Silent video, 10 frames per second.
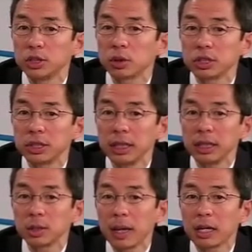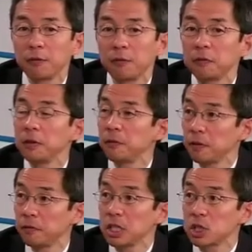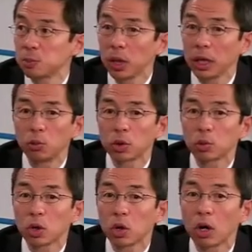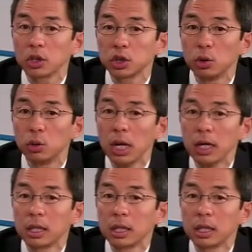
you can see that it's about a 50-50 split with regard to